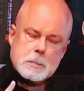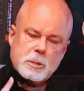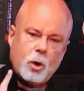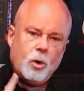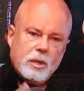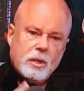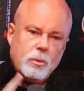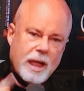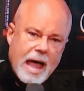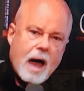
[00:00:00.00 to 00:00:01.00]
the only
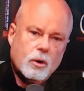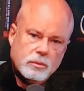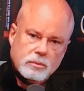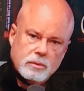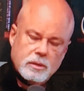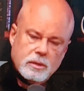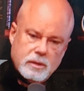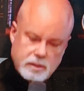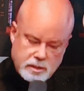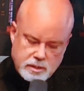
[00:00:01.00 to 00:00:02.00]
way out
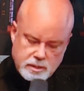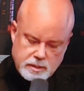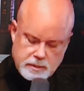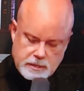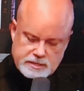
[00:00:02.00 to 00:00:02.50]
is